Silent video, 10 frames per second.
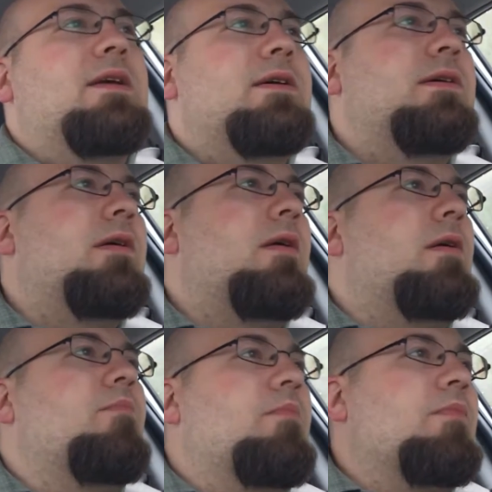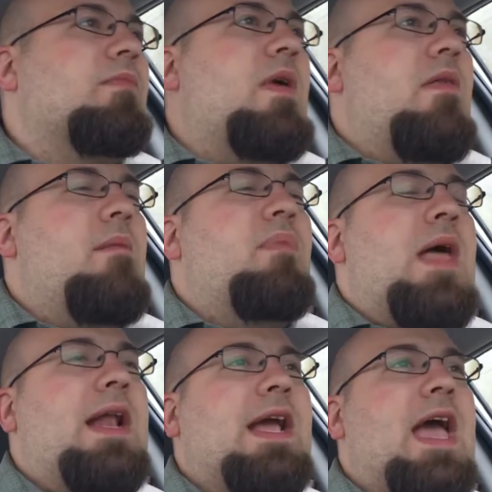And then
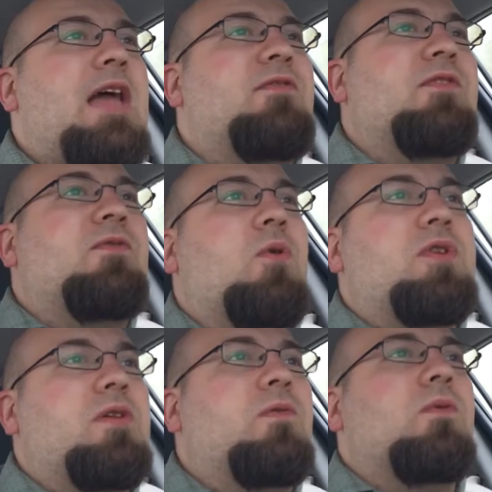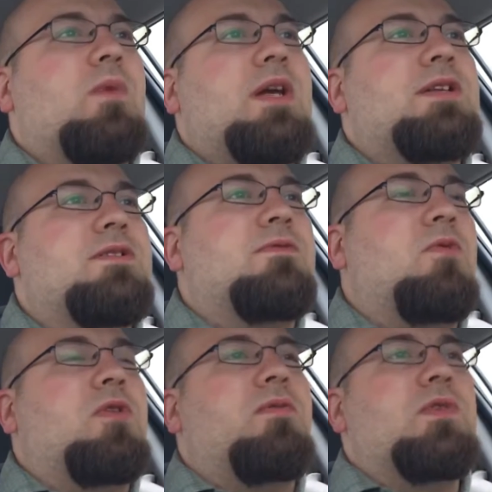planning ahead for 4 different wings of
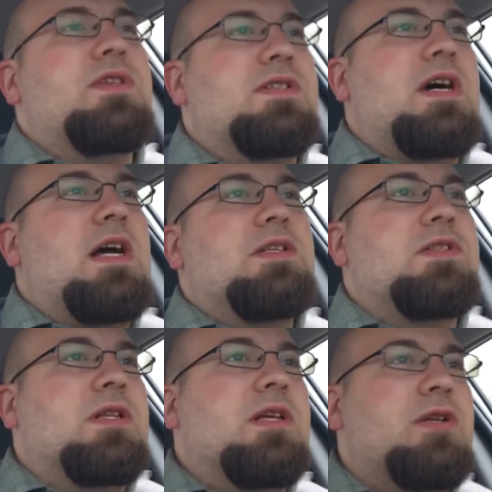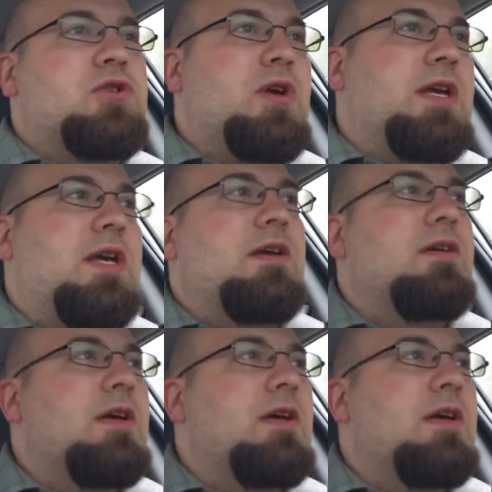4 different designs is a little tricky.